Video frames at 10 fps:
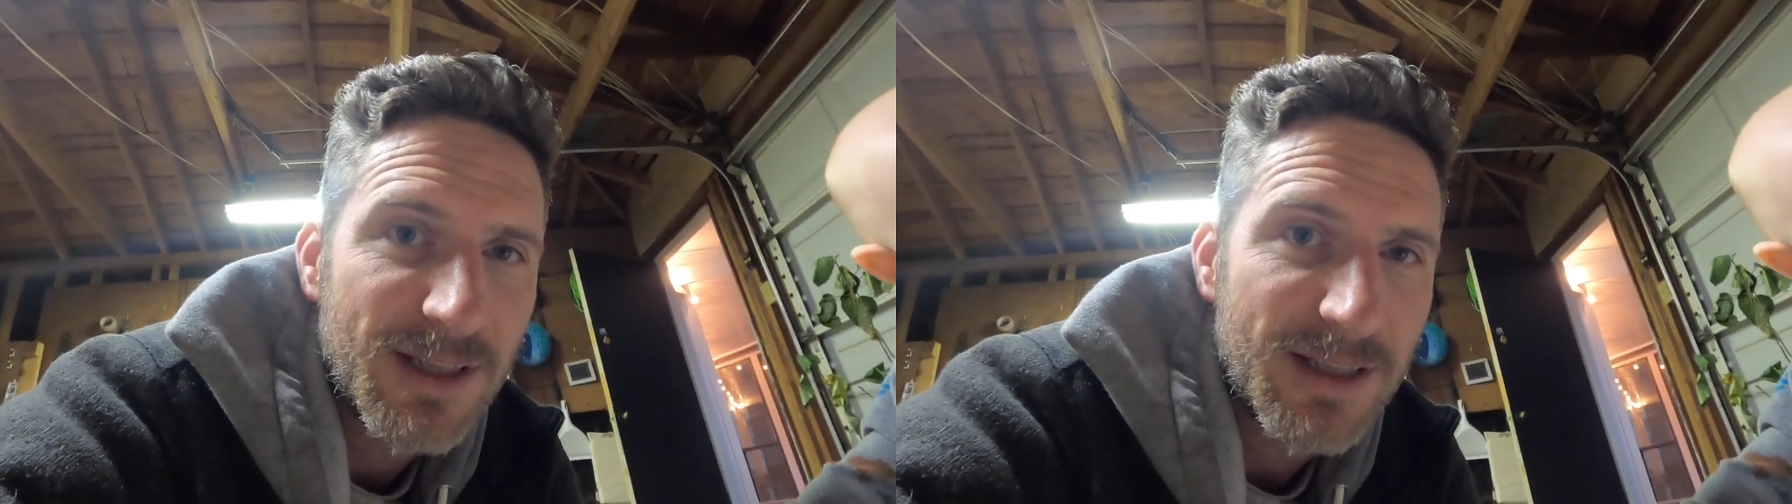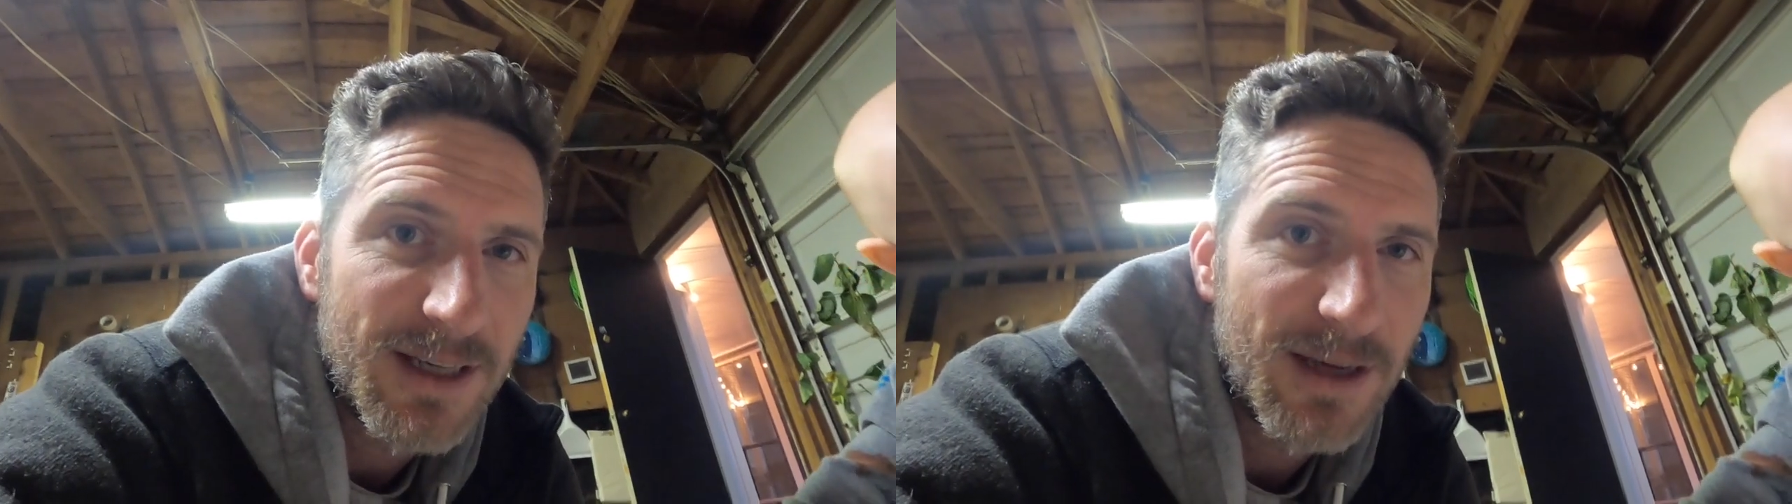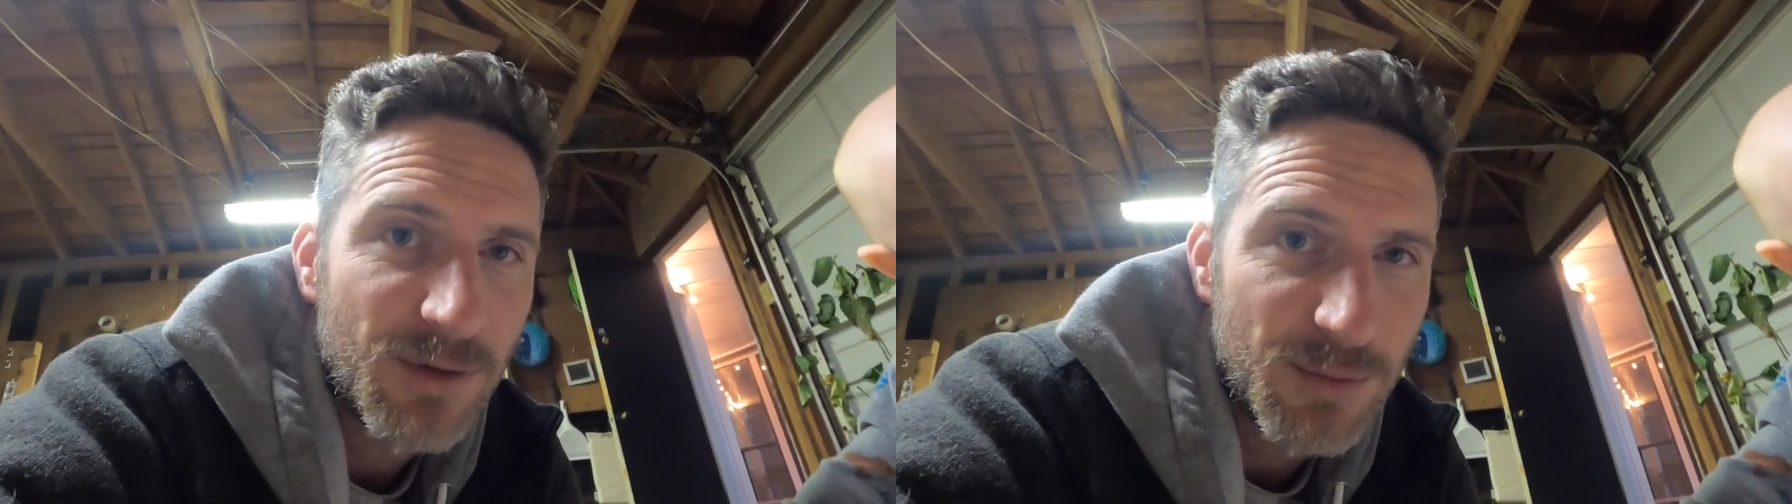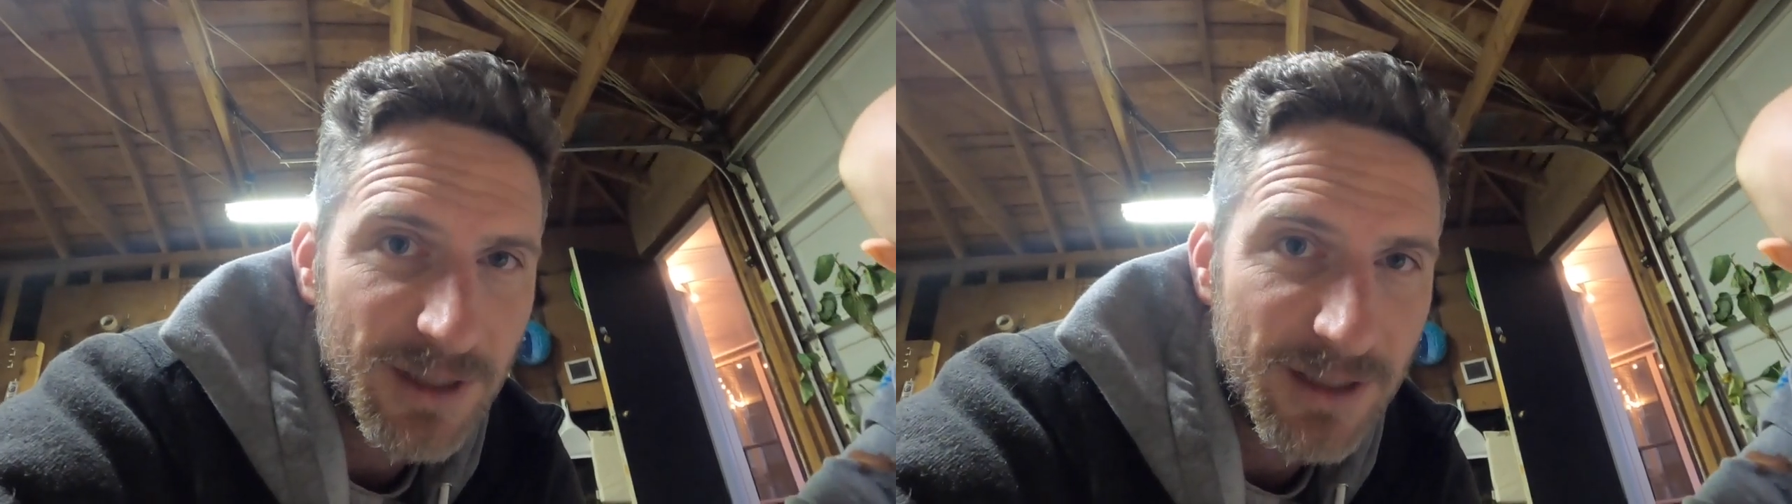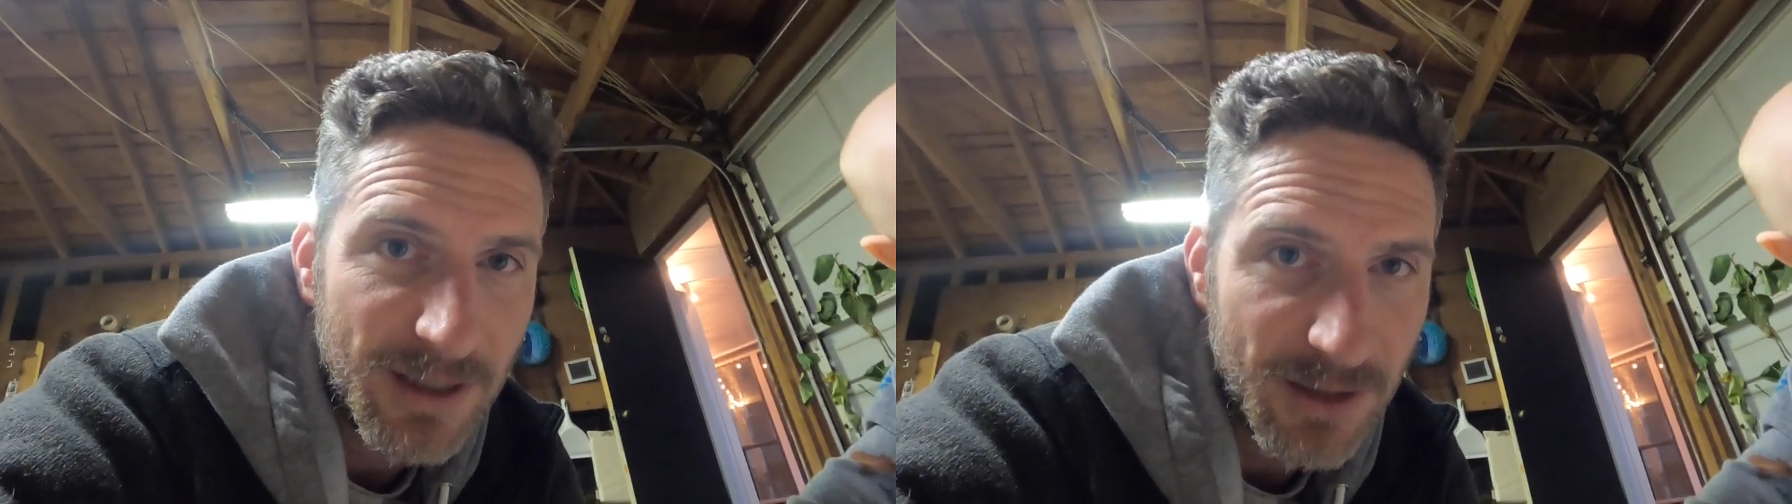like
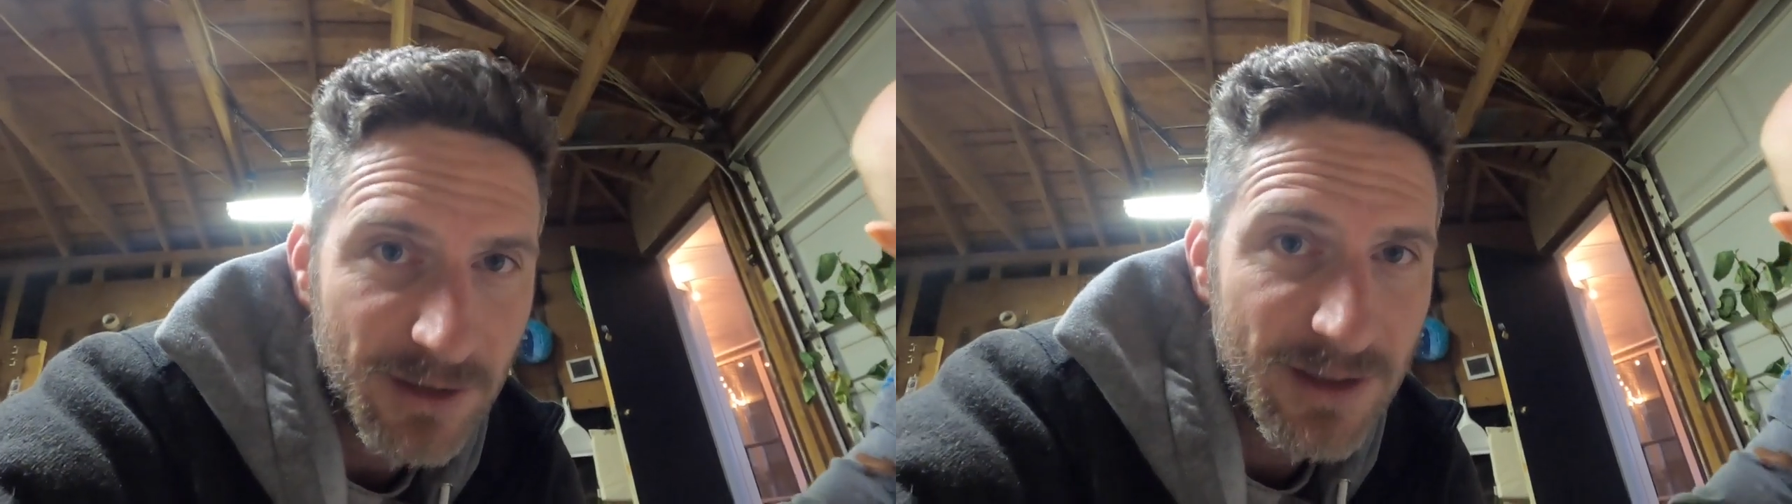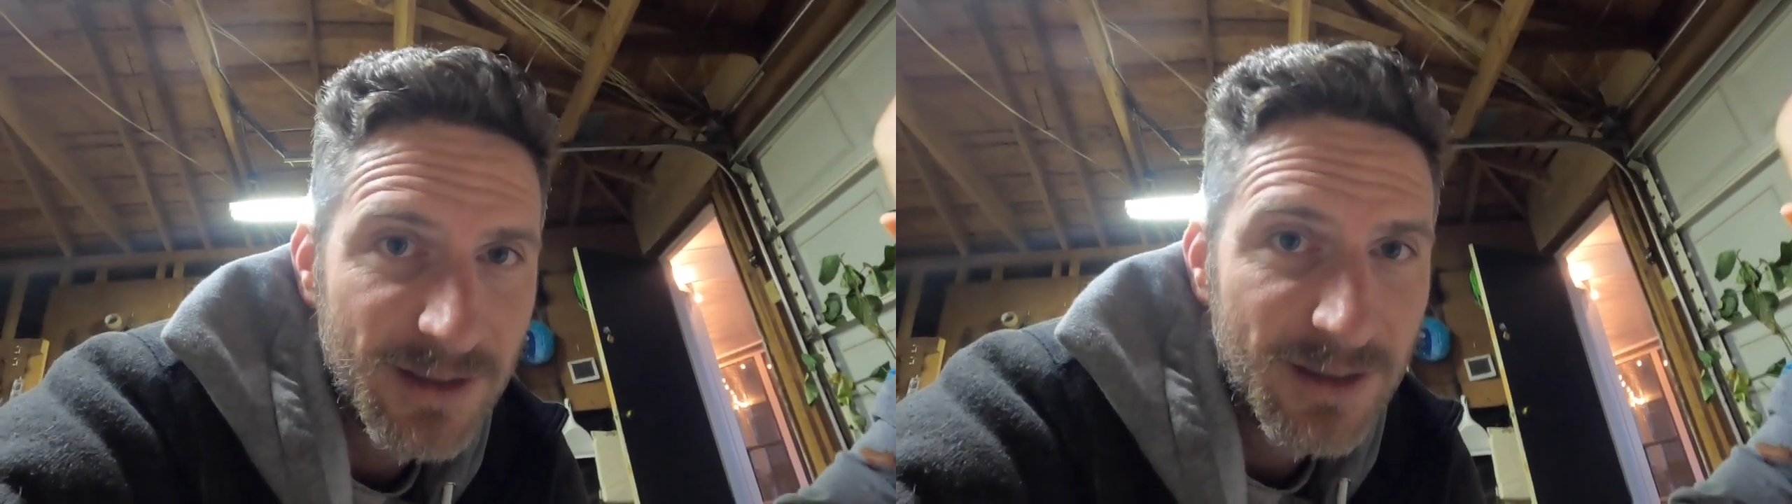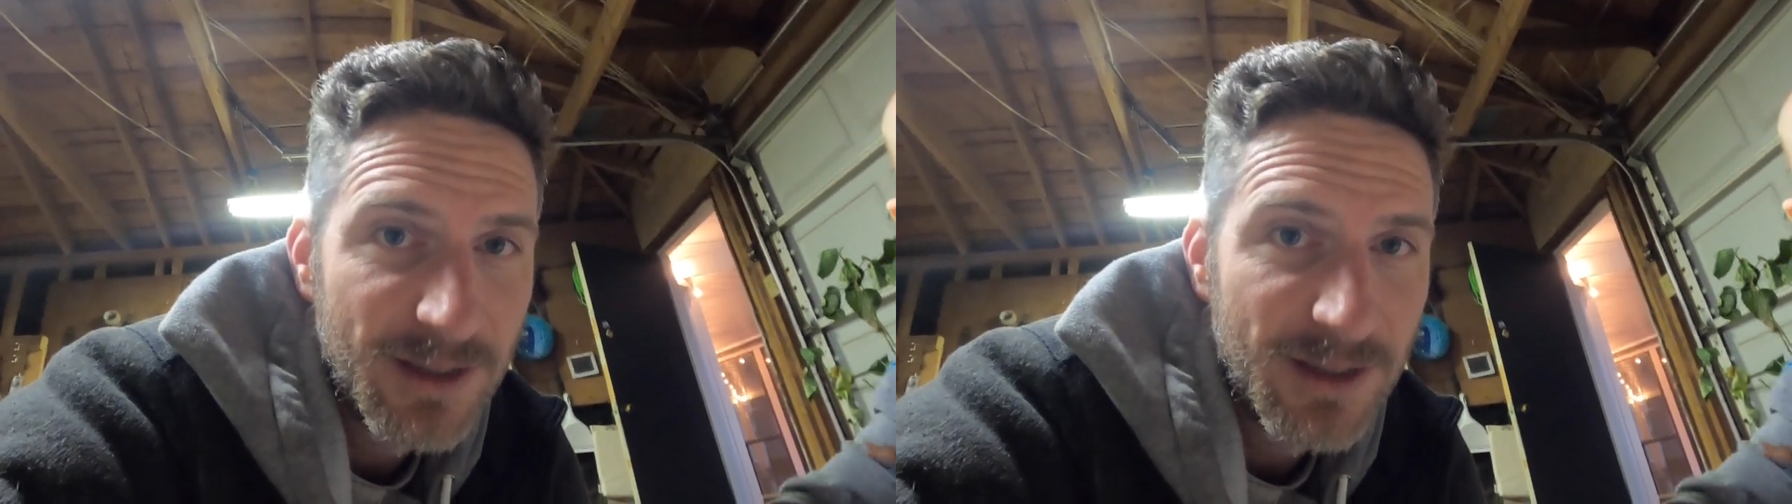everybody else.